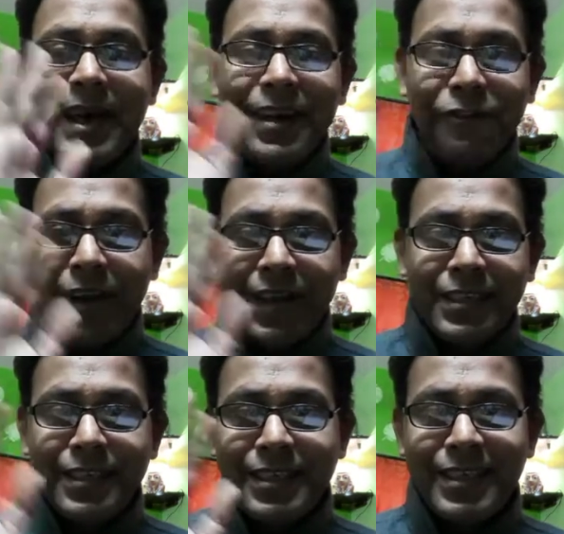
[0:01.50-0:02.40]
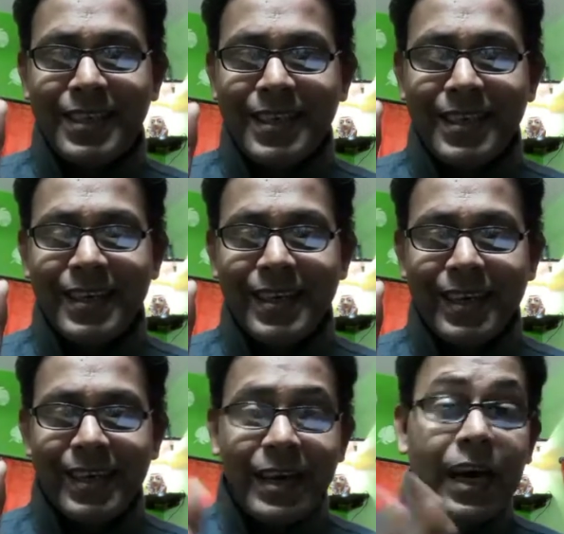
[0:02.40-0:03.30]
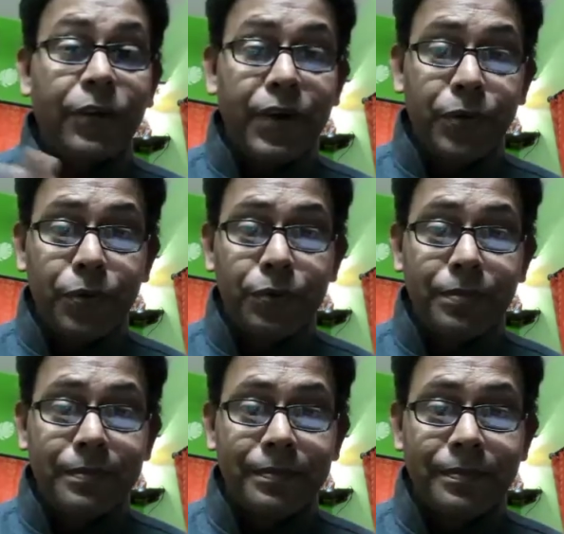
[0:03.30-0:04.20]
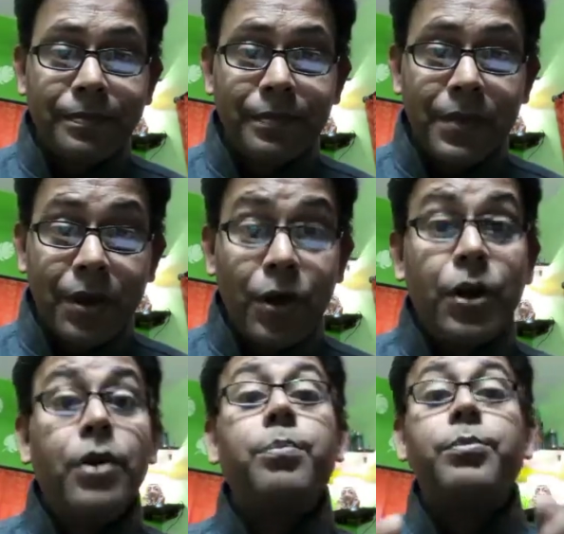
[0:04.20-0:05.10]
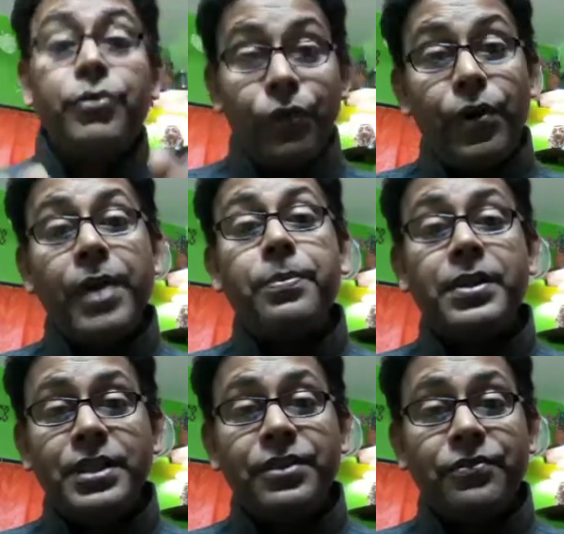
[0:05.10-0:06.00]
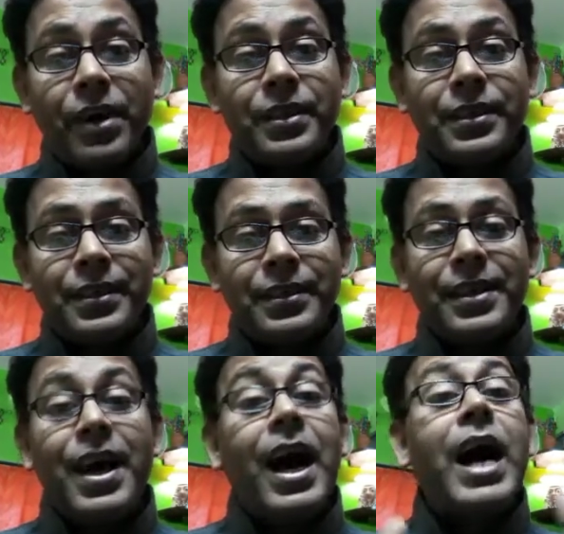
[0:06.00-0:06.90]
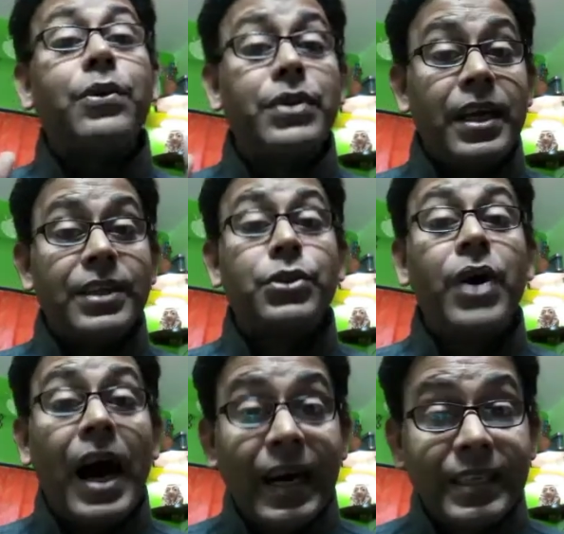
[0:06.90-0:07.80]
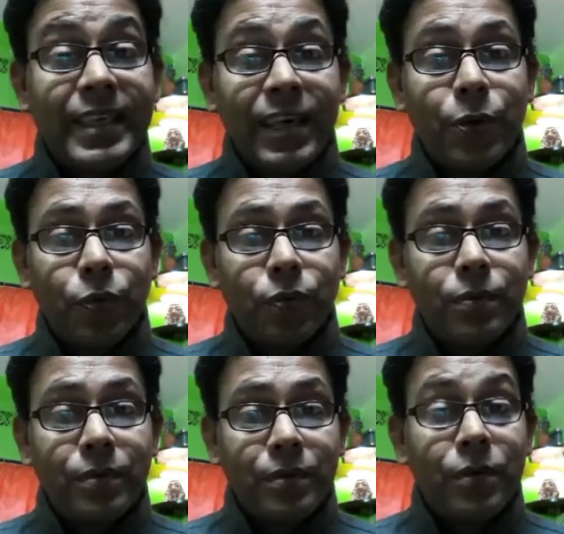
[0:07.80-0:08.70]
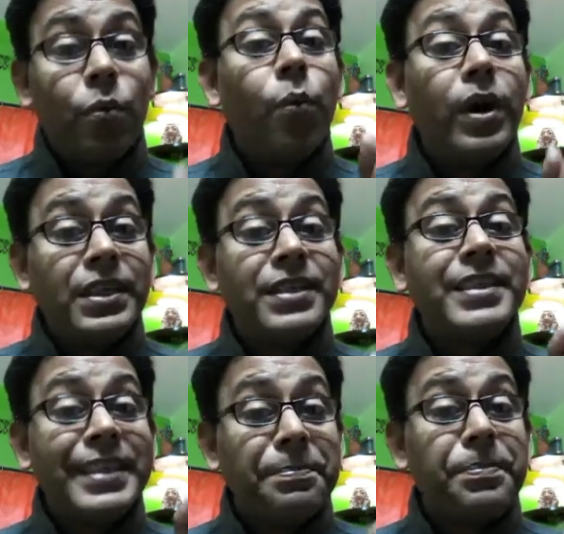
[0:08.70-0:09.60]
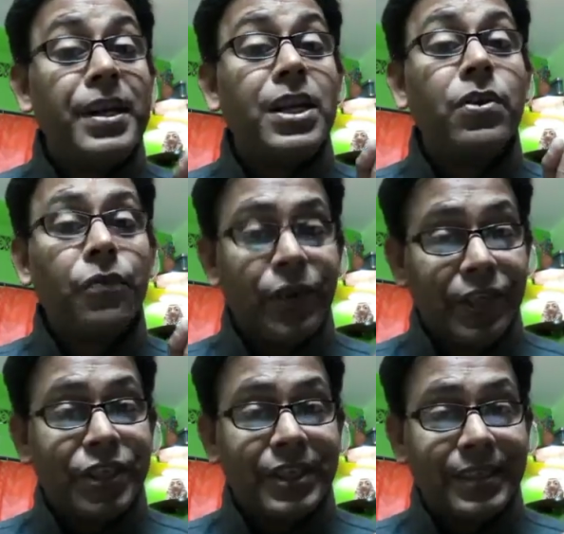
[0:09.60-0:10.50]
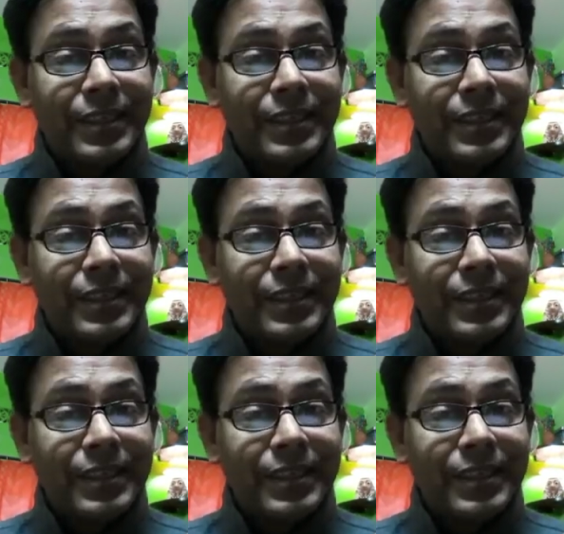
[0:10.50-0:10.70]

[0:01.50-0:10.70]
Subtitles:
Hi friends, how are you? Before I proceed further, I would like to ask you one simple question.